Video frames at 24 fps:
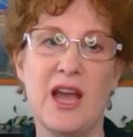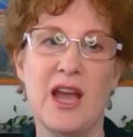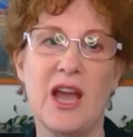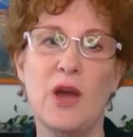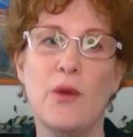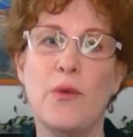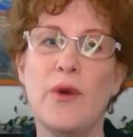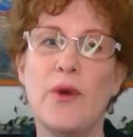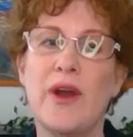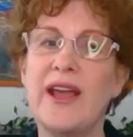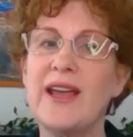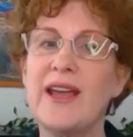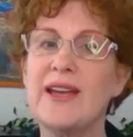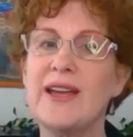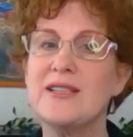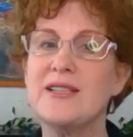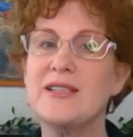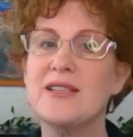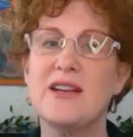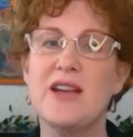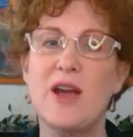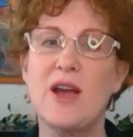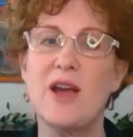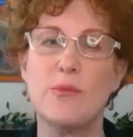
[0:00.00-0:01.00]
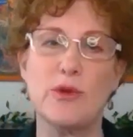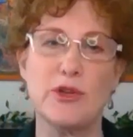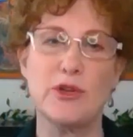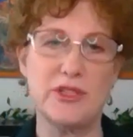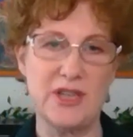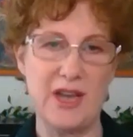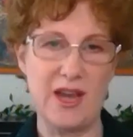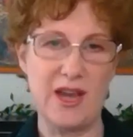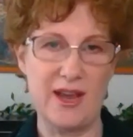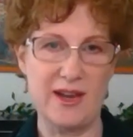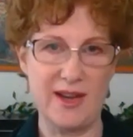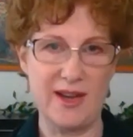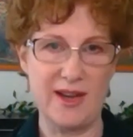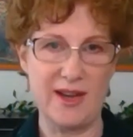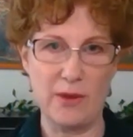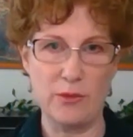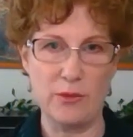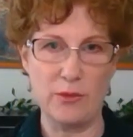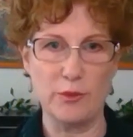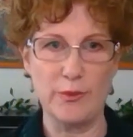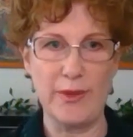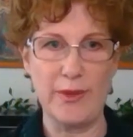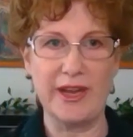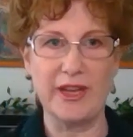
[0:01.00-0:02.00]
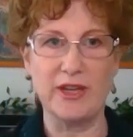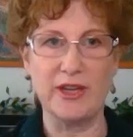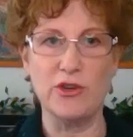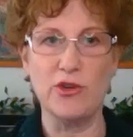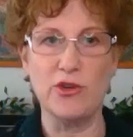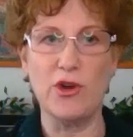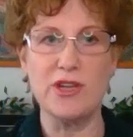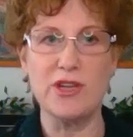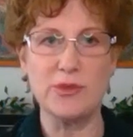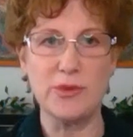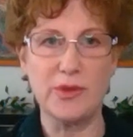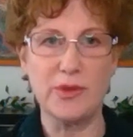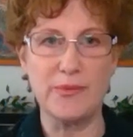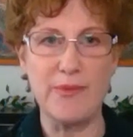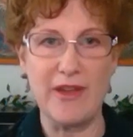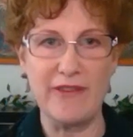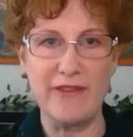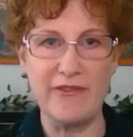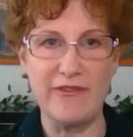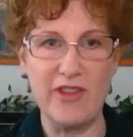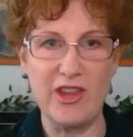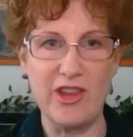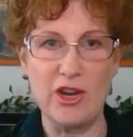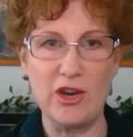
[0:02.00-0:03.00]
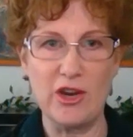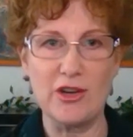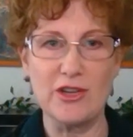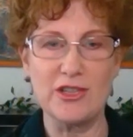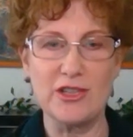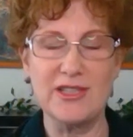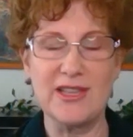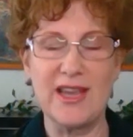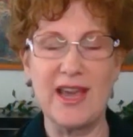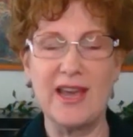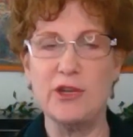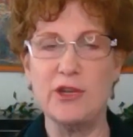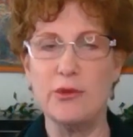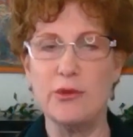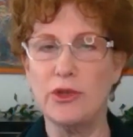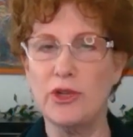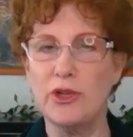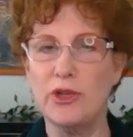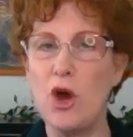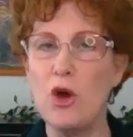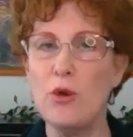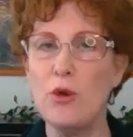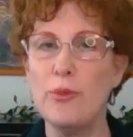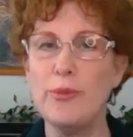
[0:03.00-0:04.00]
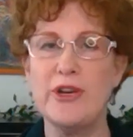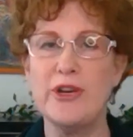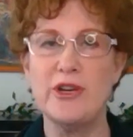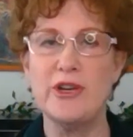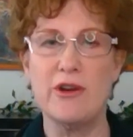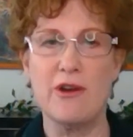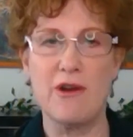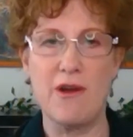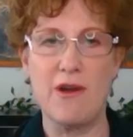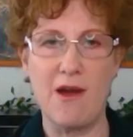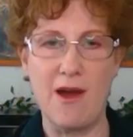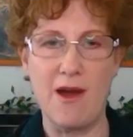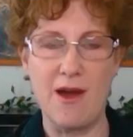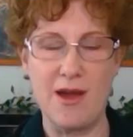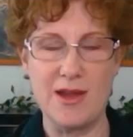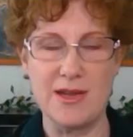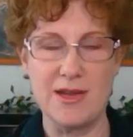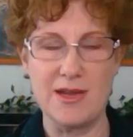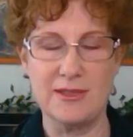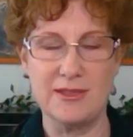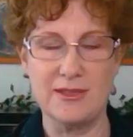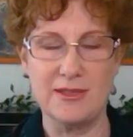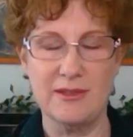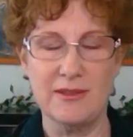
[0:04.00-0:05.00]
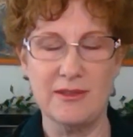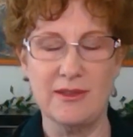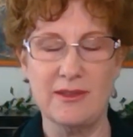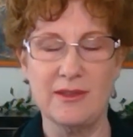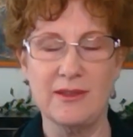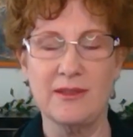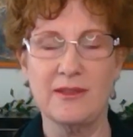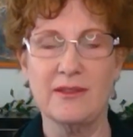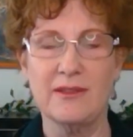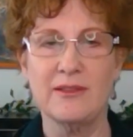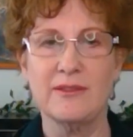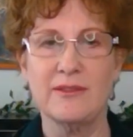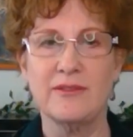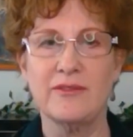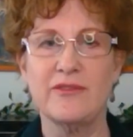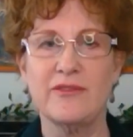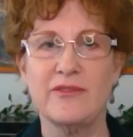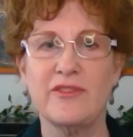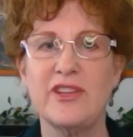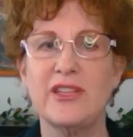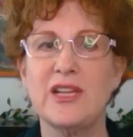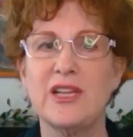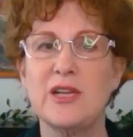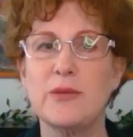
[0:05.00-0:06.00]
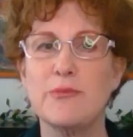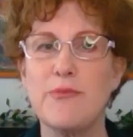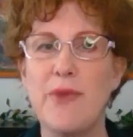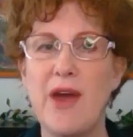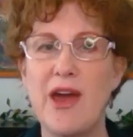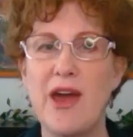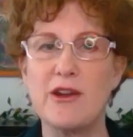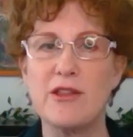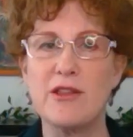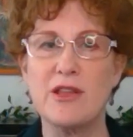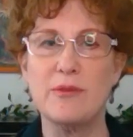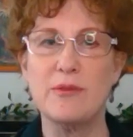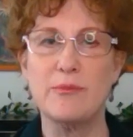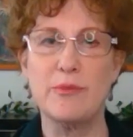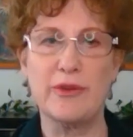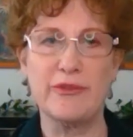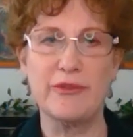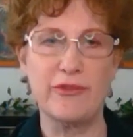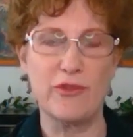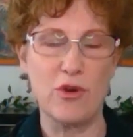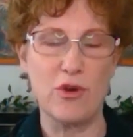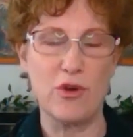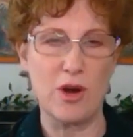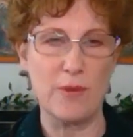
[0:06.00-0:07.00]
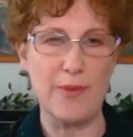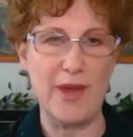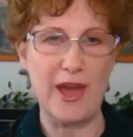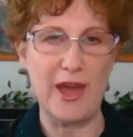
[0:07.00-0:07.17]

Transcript: And when I get to the number 10, I will make a noise with my fingers and you will open your eyes, feeling better than before,